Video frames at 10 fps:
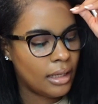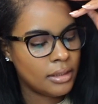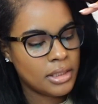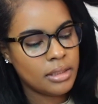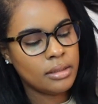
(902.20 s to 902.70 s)

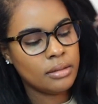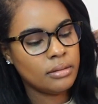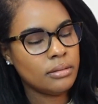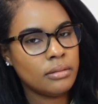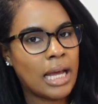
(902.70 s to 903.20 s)
She
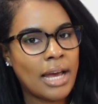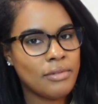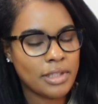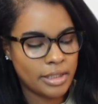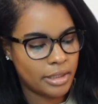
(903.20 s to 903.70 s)

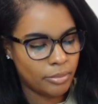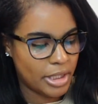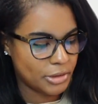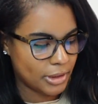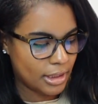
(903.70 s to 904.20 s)
obviously didn't
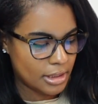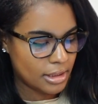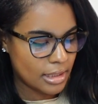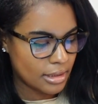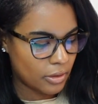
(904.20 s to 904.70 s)
measure it because she
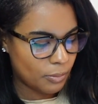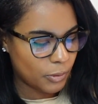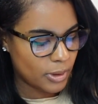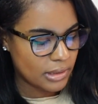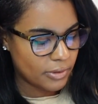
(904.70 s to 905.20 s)
doesn't know I'm
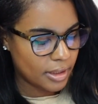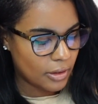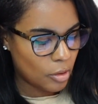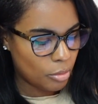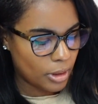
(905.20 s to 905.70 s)
doing this
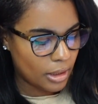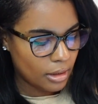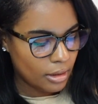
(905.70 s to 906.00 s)
video, but